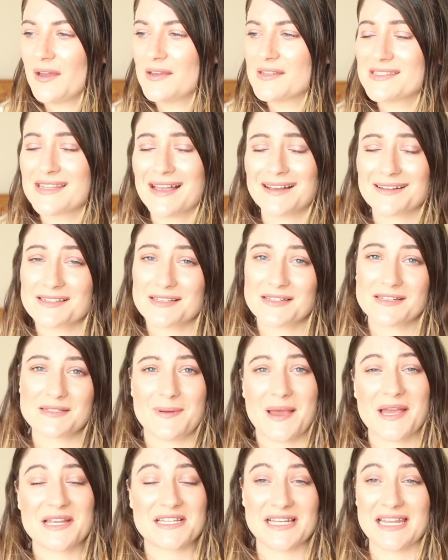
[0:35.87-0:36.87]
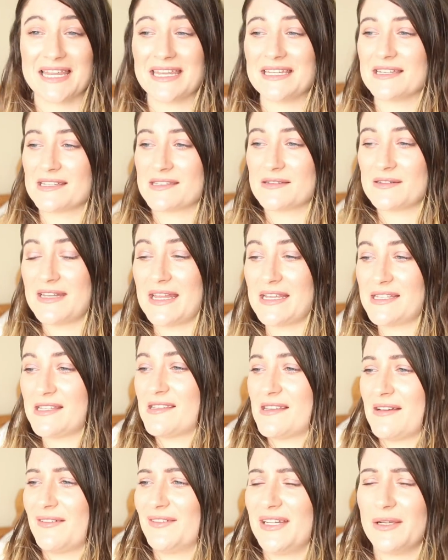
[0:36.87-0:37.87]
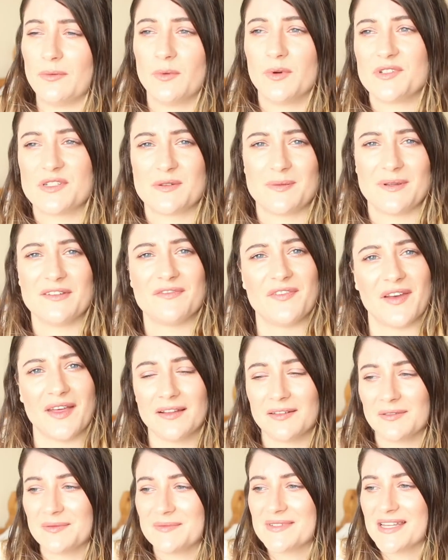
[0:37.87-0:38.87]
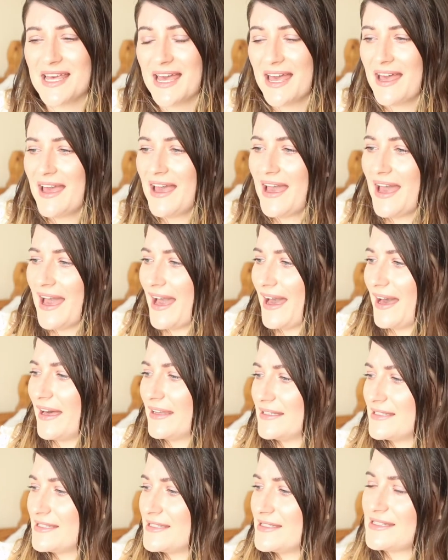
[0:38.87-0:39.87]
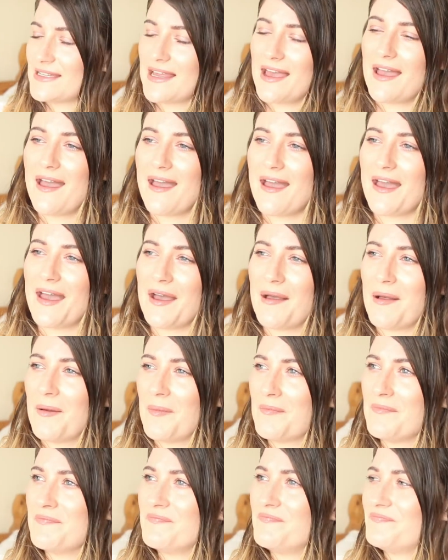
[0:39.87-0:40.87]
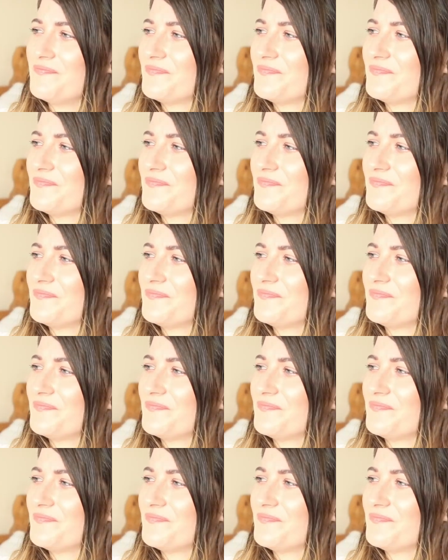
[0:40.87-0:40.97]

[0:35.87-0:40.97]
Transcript: Saxon especially doesn't necessarily want to be filmed, and I